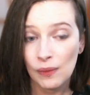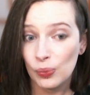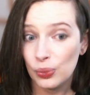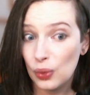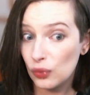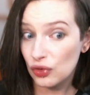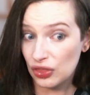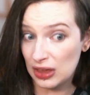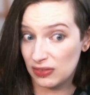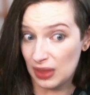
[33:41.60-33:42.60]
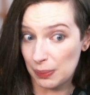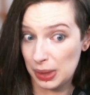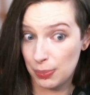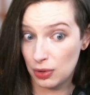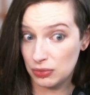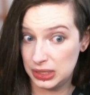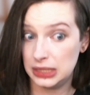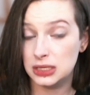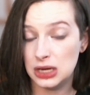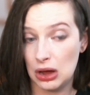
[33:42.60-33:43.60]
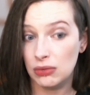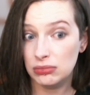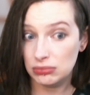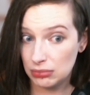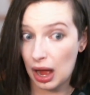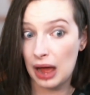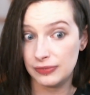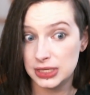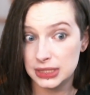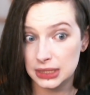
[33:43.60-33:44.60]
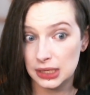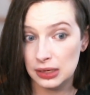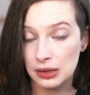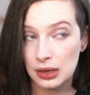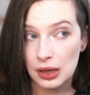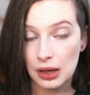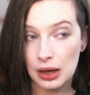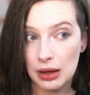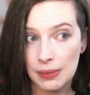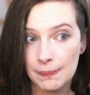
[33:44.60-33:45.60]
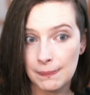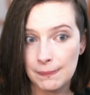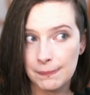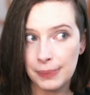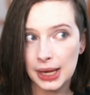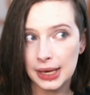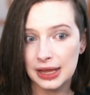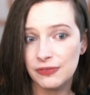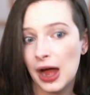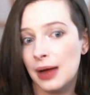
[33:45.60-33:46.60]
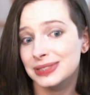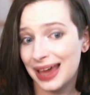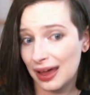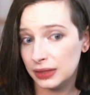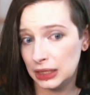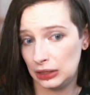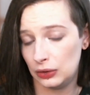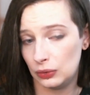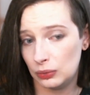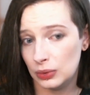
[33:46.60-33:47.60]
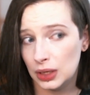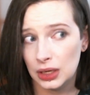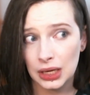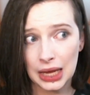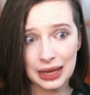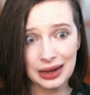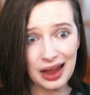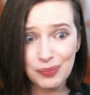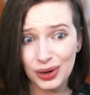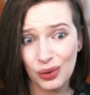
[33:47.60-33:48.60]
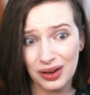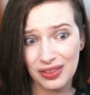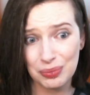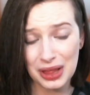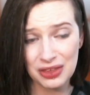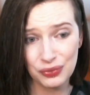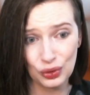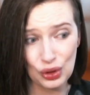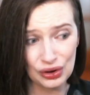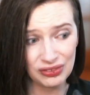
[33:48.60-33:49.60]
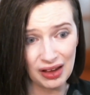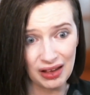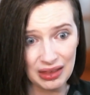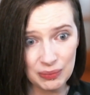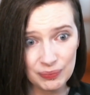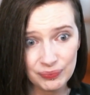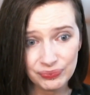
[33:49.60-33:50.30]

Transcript: Those are things that people need to know, obviously. But if I'm telling you, and I've been going to this place for a long time,